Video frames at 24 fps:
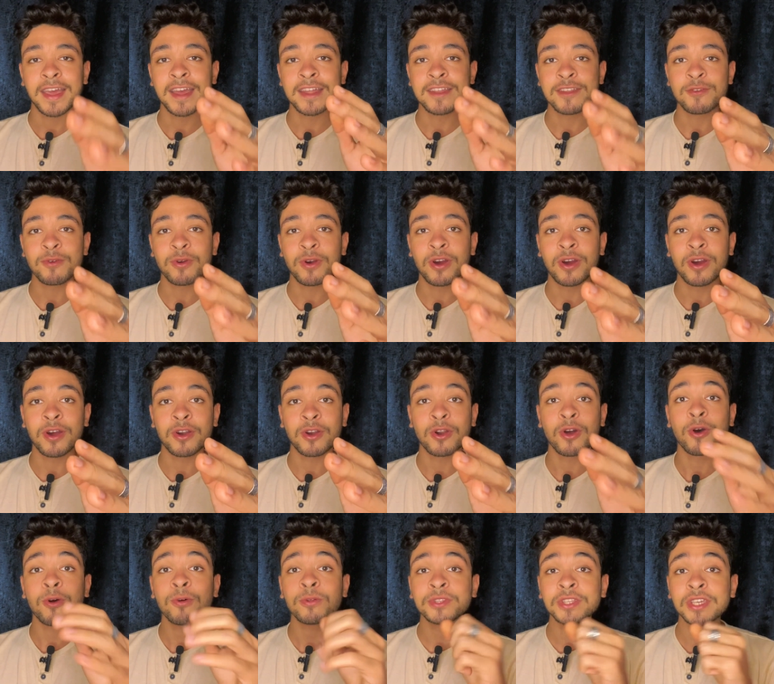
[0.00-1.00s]
and you are
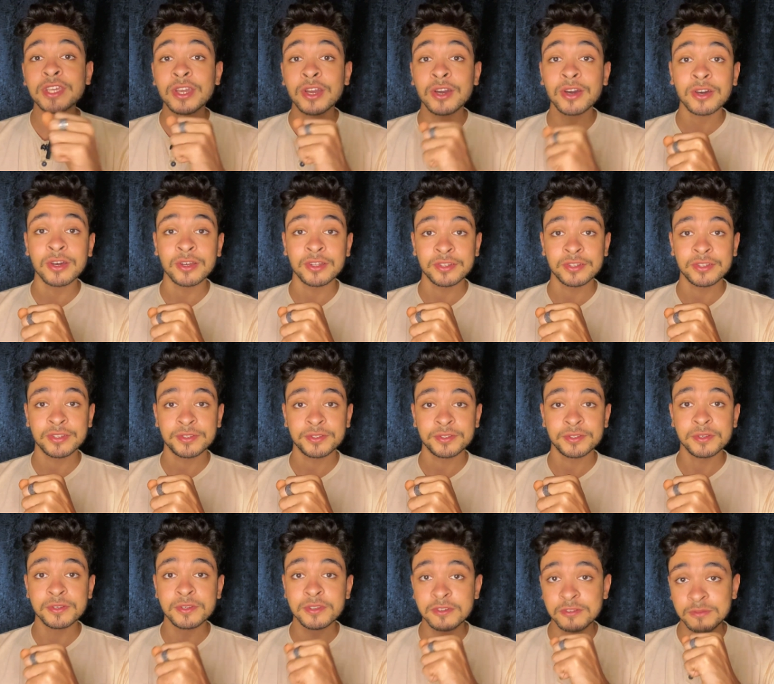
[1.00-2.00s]
holding on
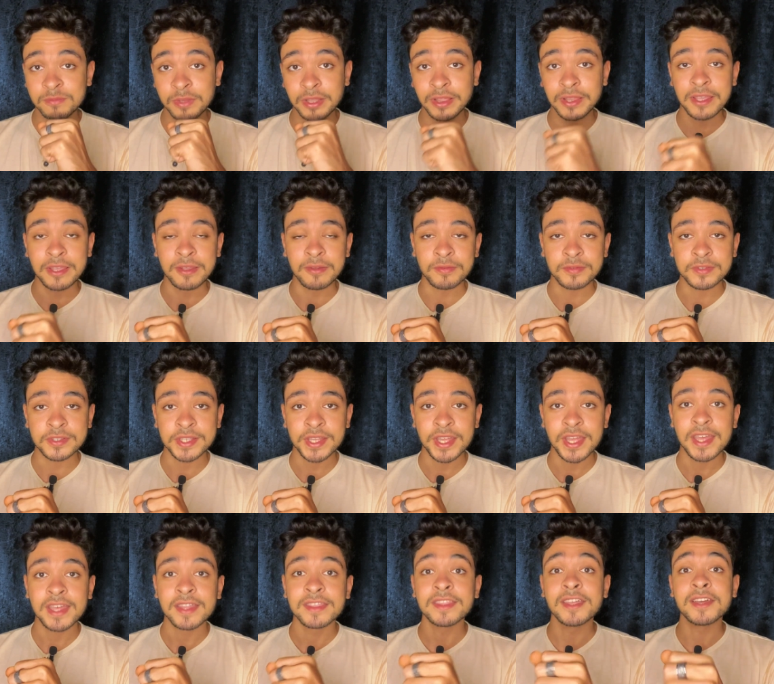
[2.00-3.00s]
to new beliefs
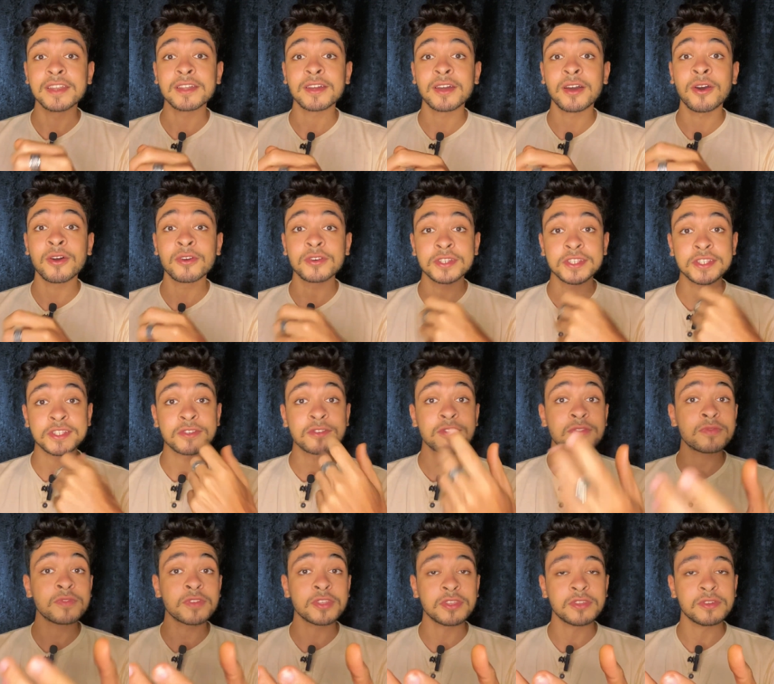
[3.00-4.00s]
that are
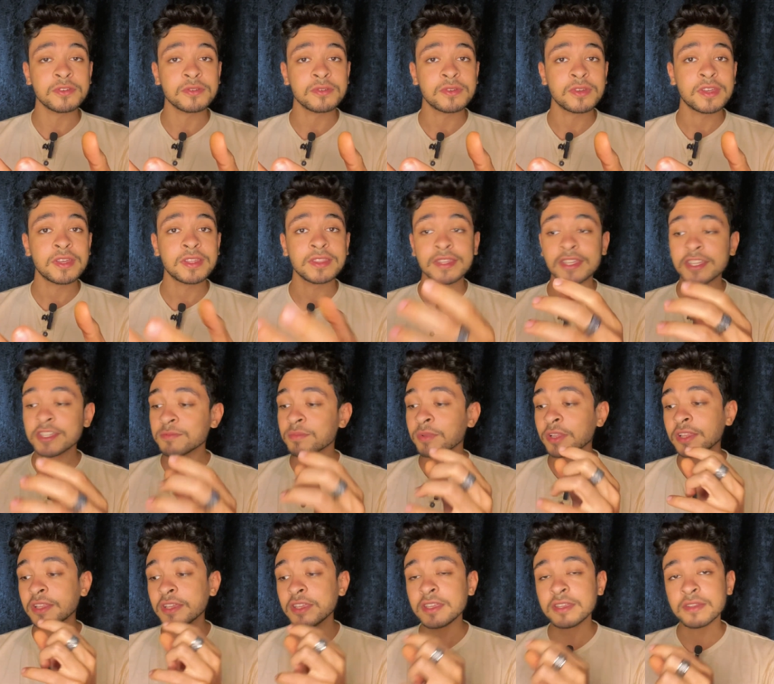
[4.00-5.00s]
serving you, these
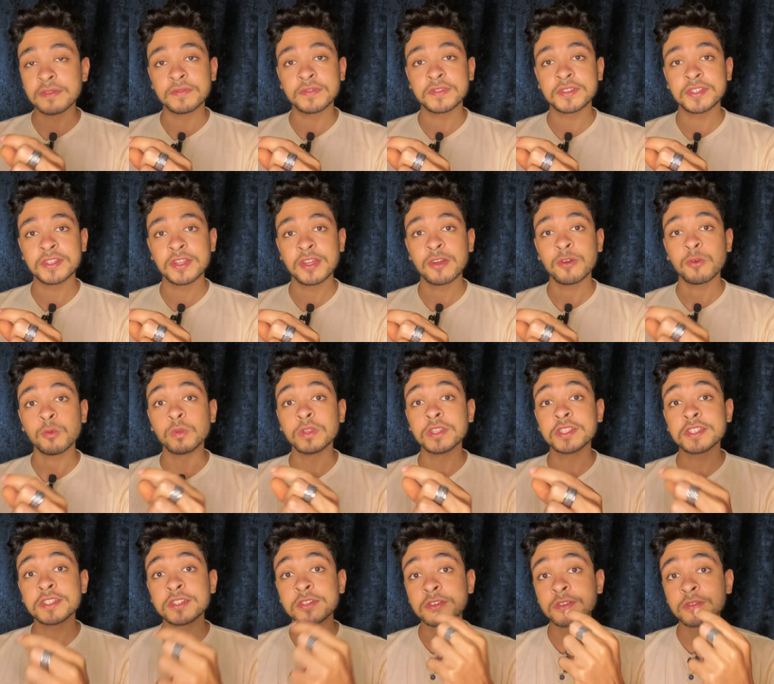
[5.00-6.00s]
beliefs
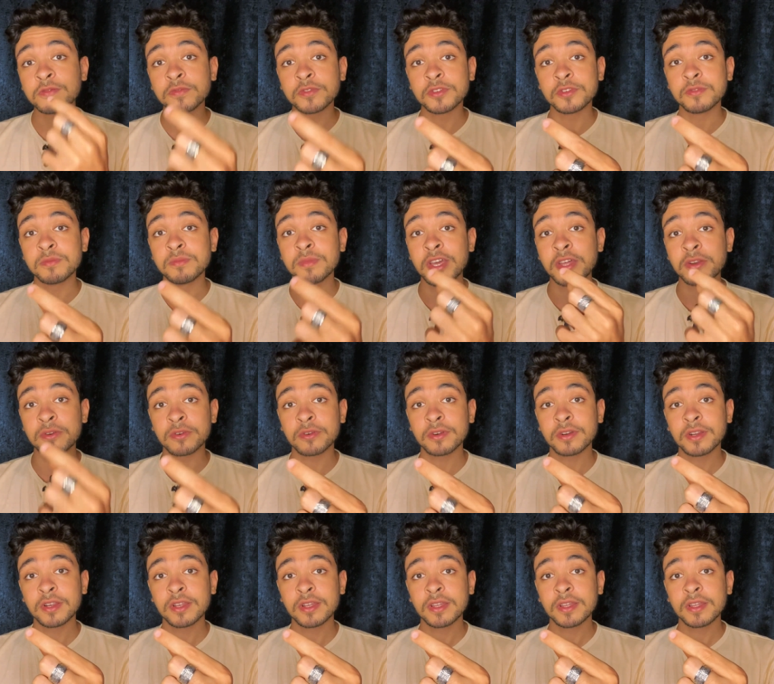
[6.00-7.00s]
will serve you better.
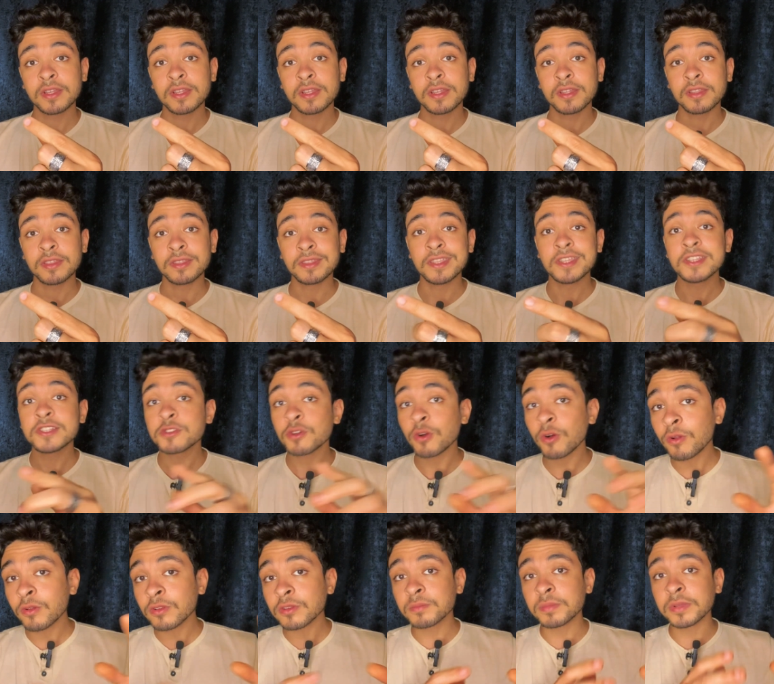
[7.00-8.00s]
These
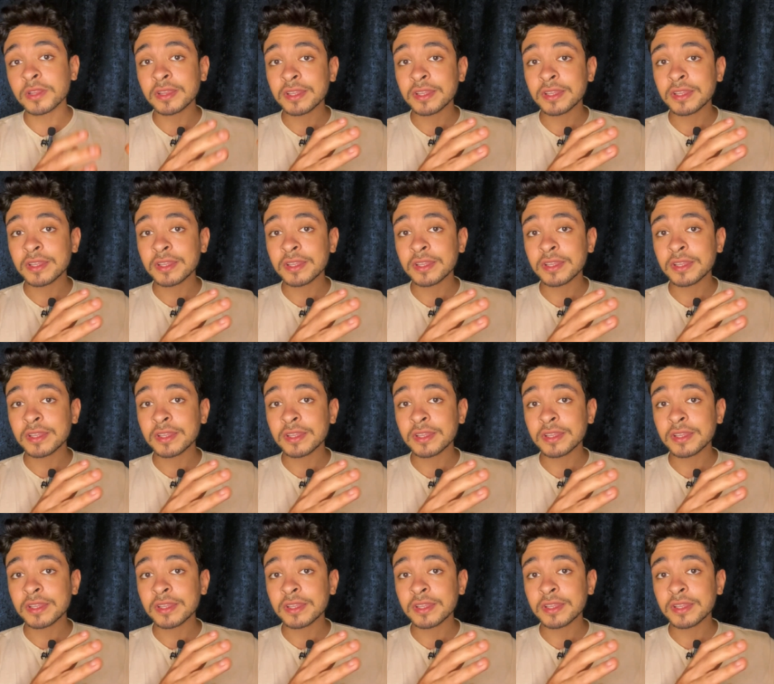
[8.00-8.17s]
old